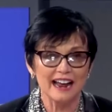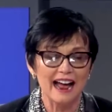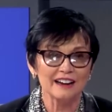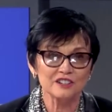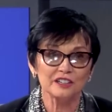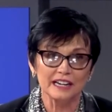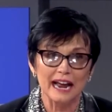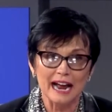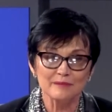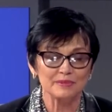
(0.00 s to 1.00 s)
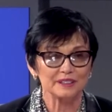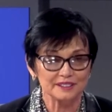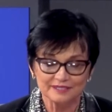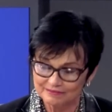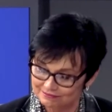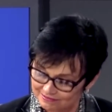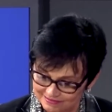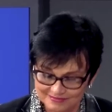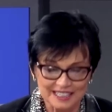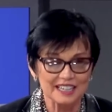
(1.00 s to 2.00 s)
to actually happen,
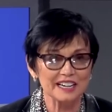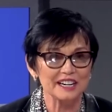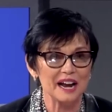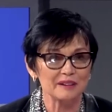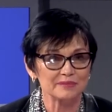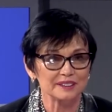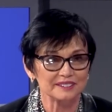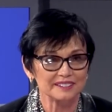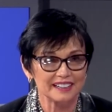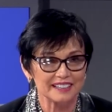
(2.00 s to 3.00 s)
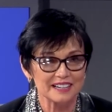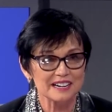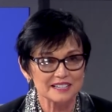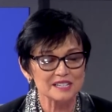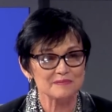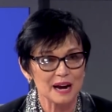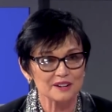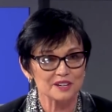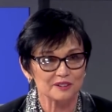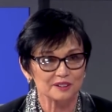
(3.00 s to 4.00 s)
it can happen. And it is
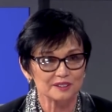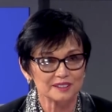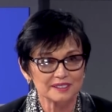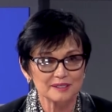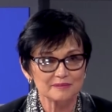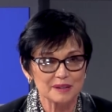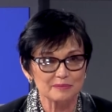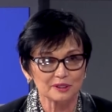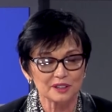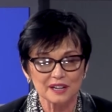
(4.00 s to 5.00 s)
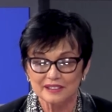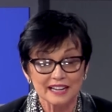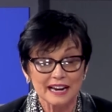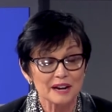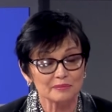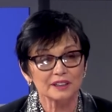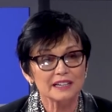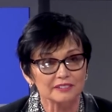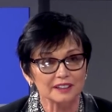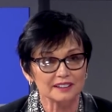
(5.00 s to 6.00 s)
magical. People look at, they can't
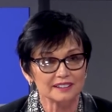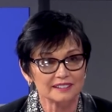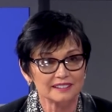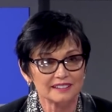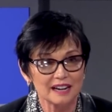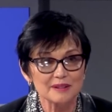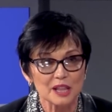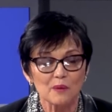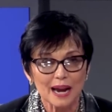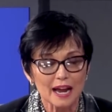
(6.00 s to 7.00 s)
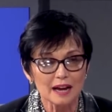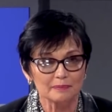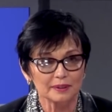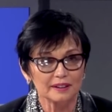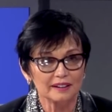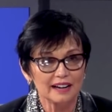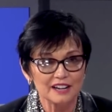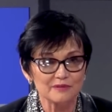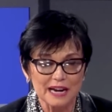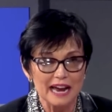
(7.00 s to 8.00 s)
believe it. I mean, they wake up
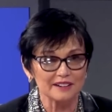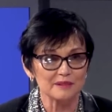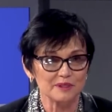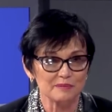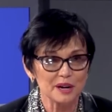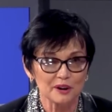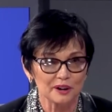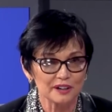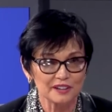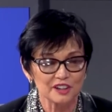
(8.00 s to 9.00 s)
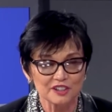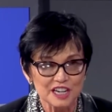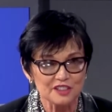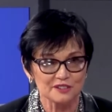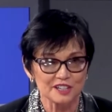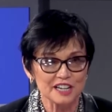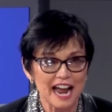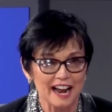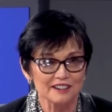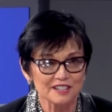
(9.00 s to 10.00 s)
and we hand them the mirror and their teeth are
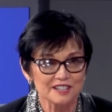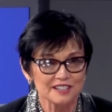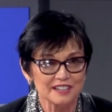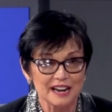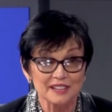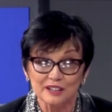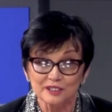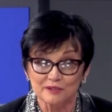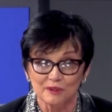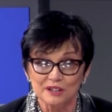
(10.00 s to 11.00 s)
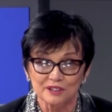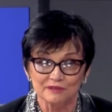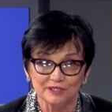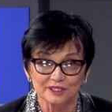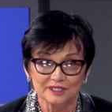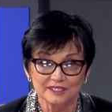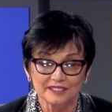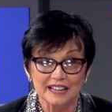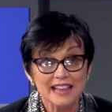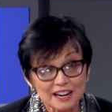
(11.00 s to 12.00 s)
attached and they look wonderful
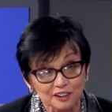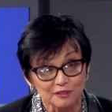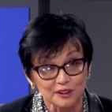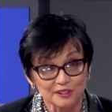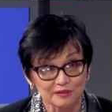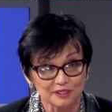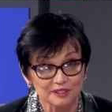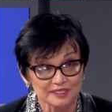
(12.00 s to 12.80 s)
and they look wonderful.